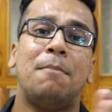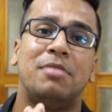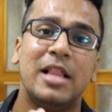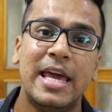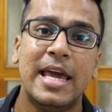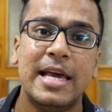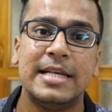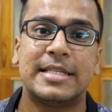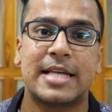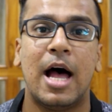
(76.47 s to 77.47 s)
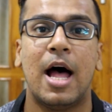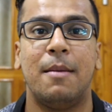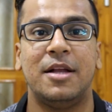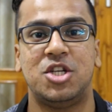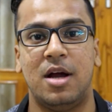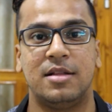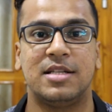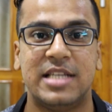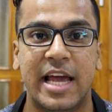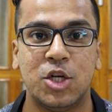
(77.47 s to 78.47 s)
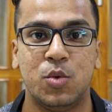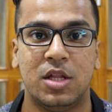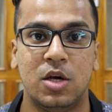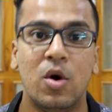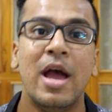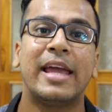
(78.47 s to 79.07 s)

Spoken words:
please come and share the stage with you?